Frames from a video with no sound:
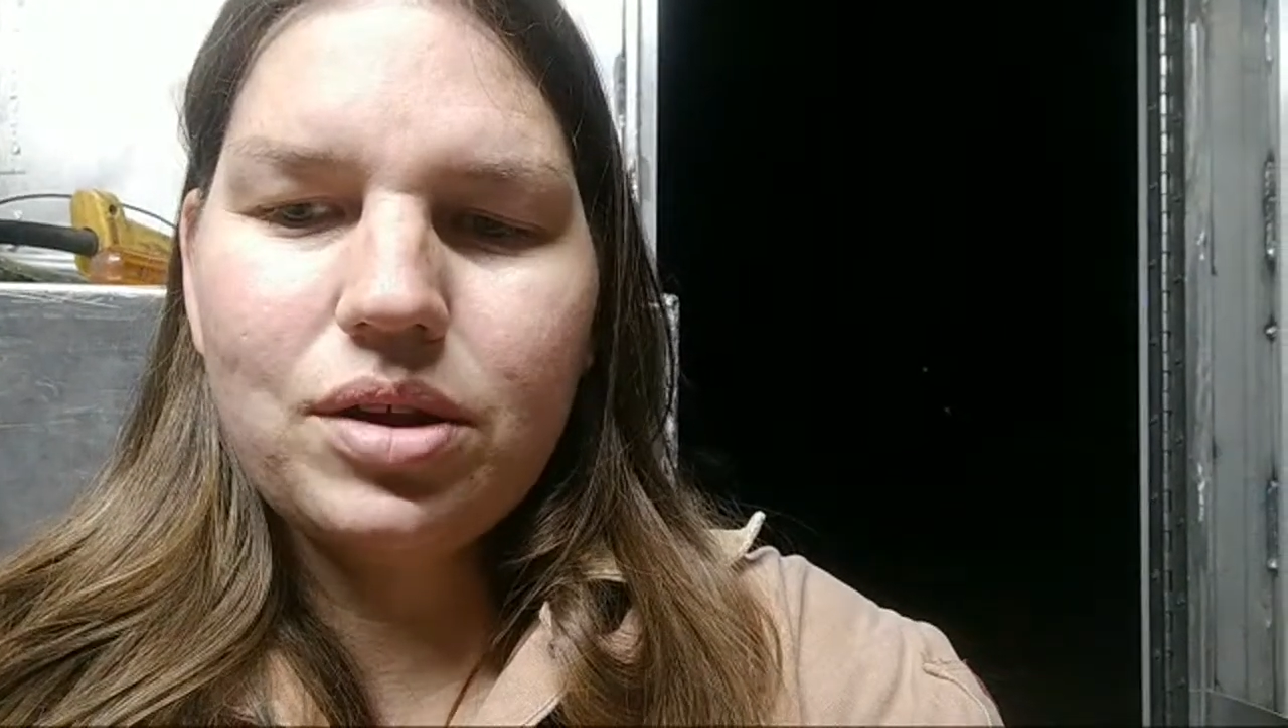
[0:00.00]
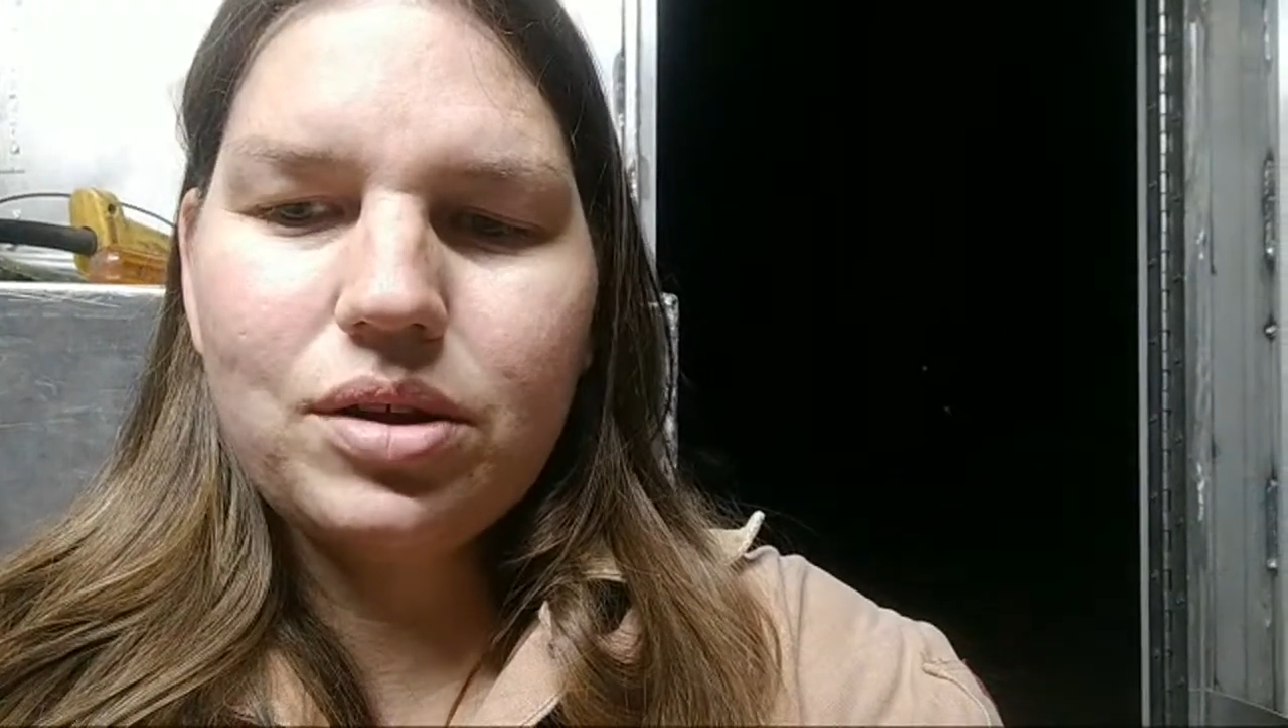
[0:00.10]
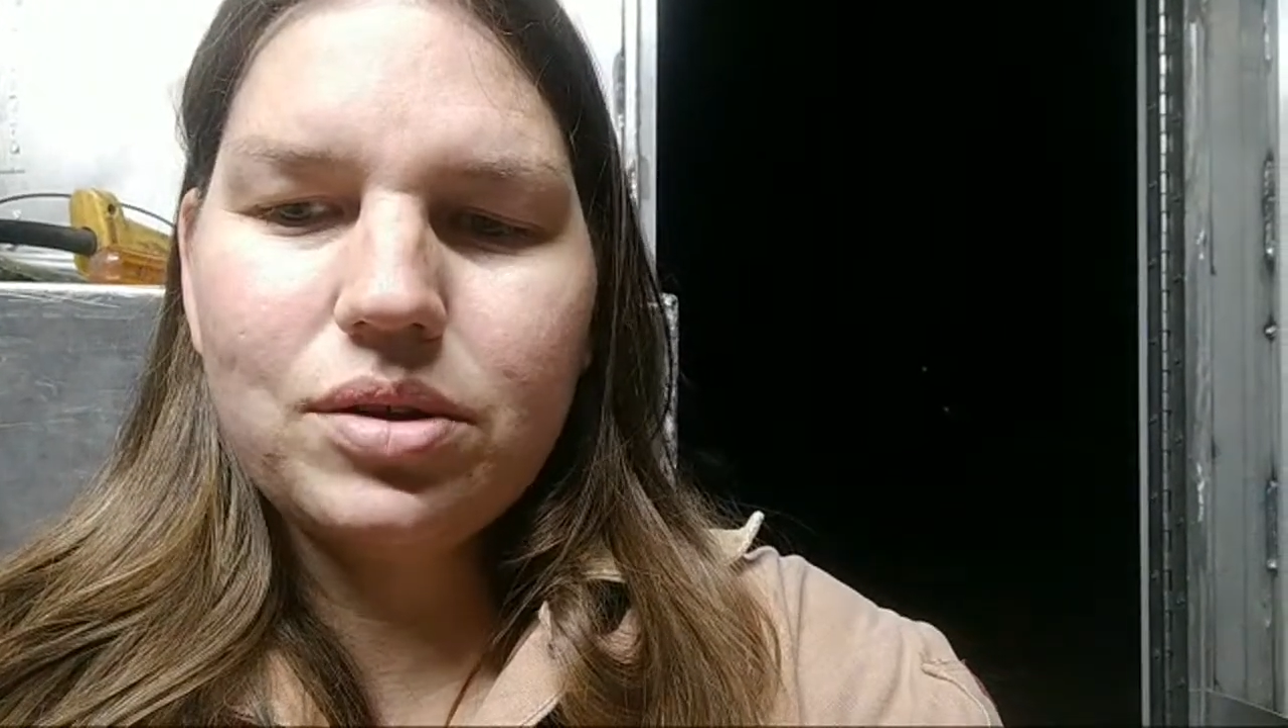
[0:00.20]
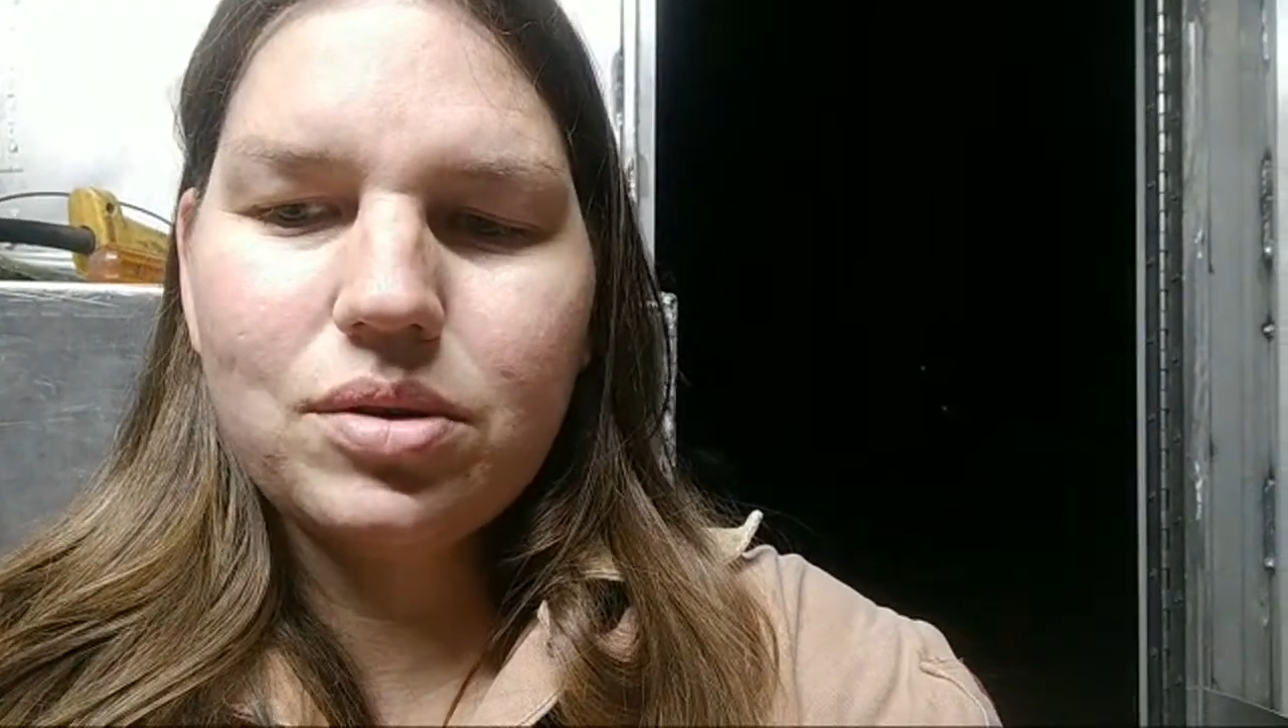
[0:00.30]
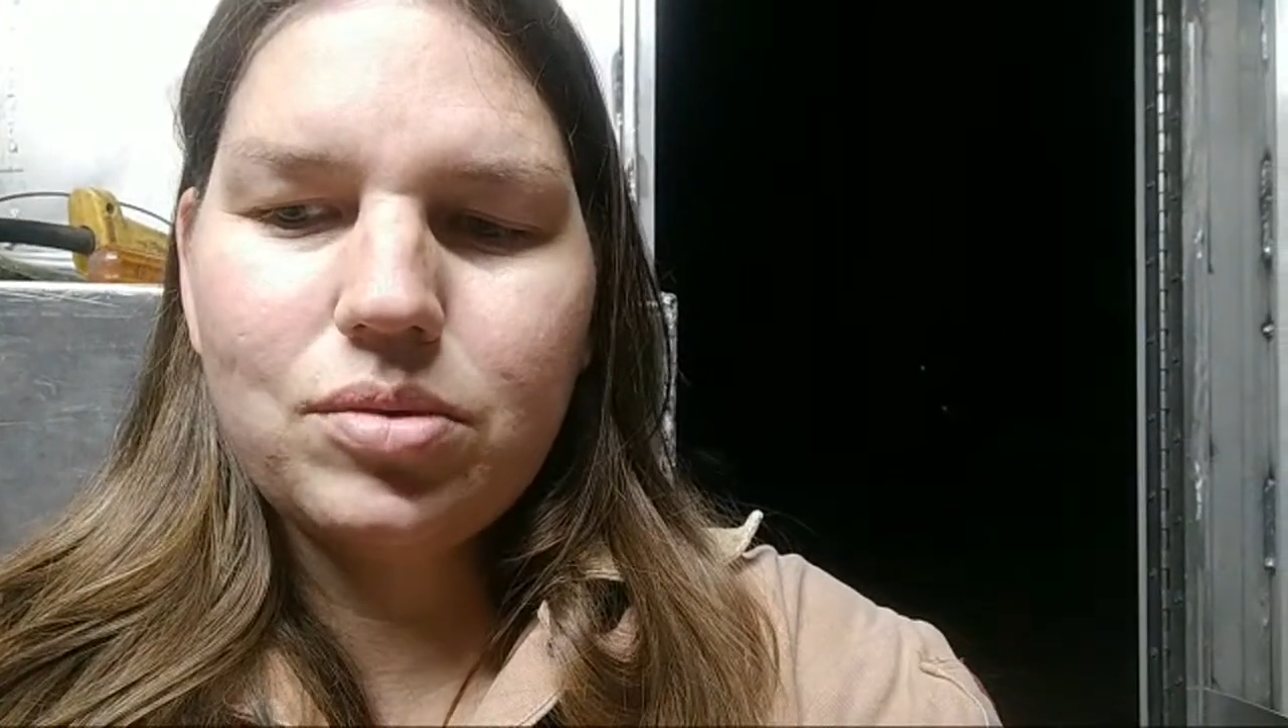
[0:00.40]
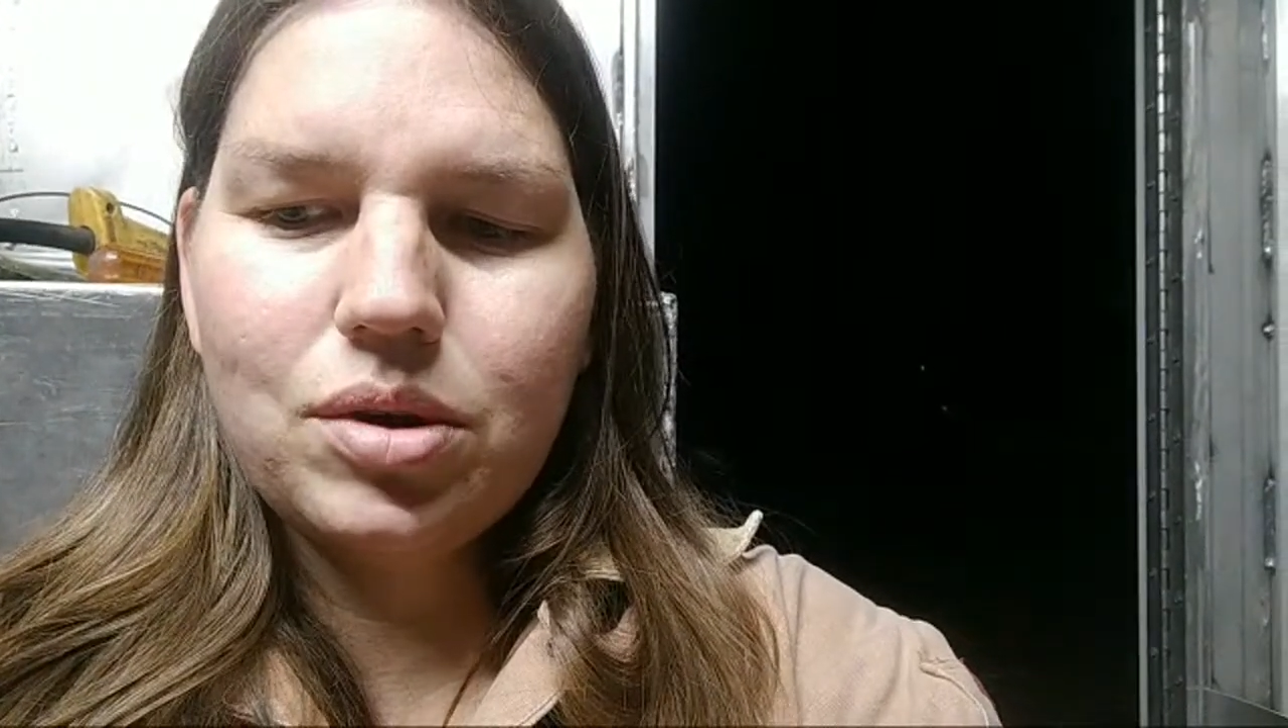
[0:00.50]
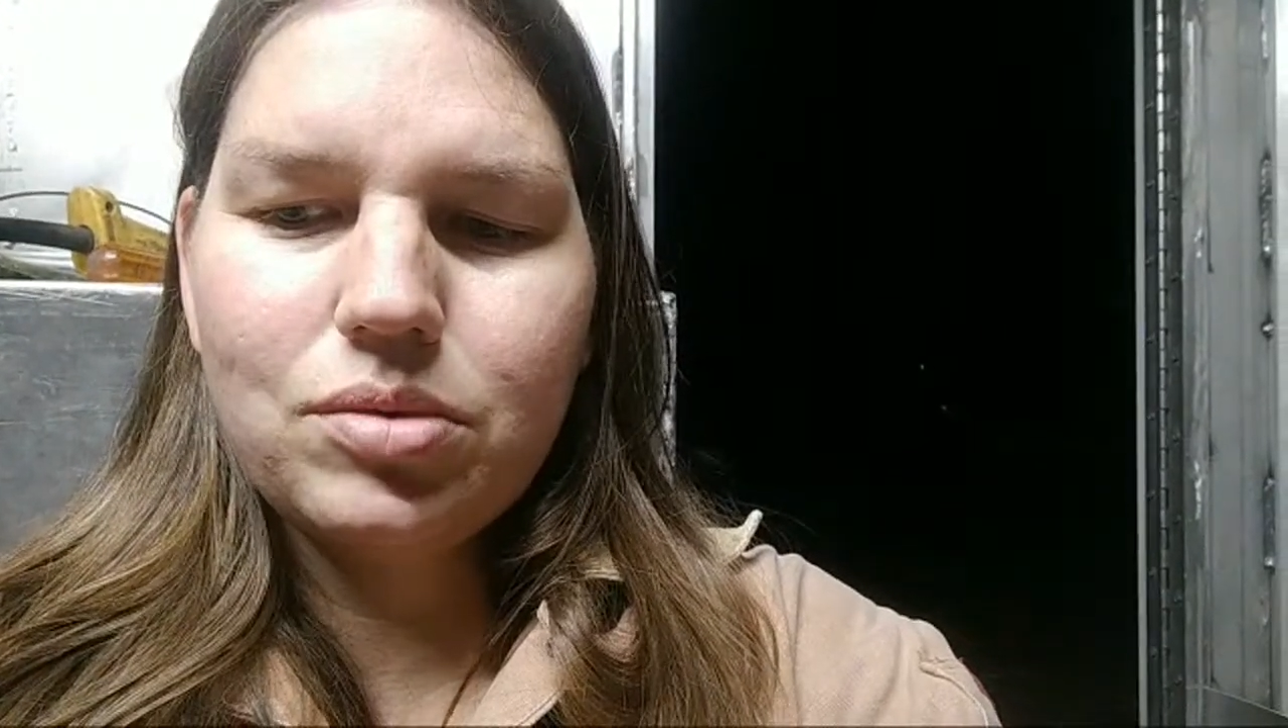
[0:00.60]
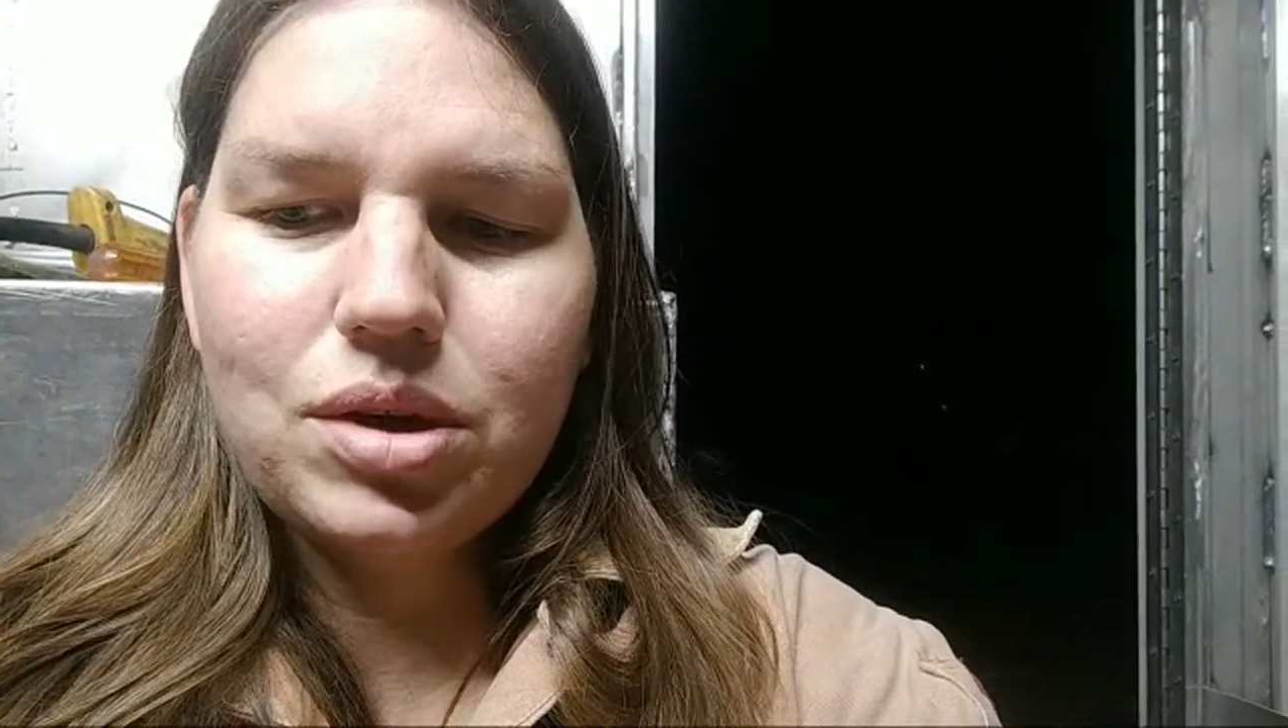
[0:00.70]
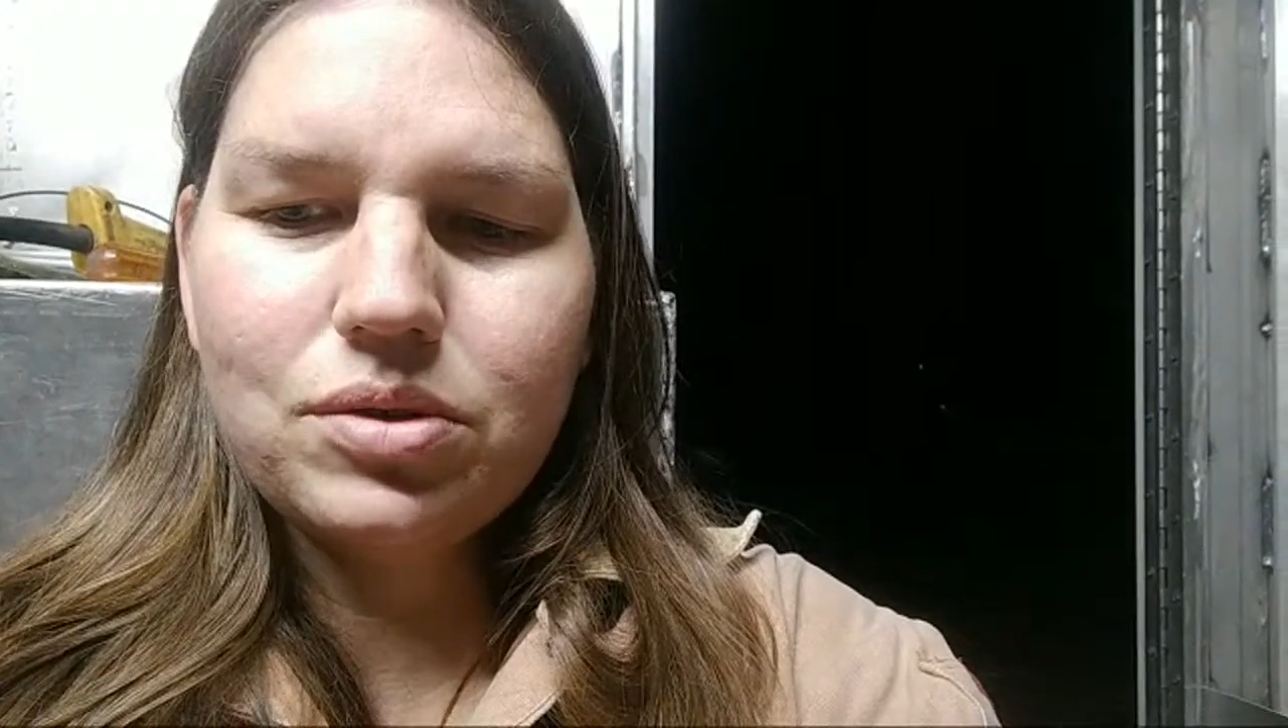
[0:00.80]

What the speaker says: least a 1-week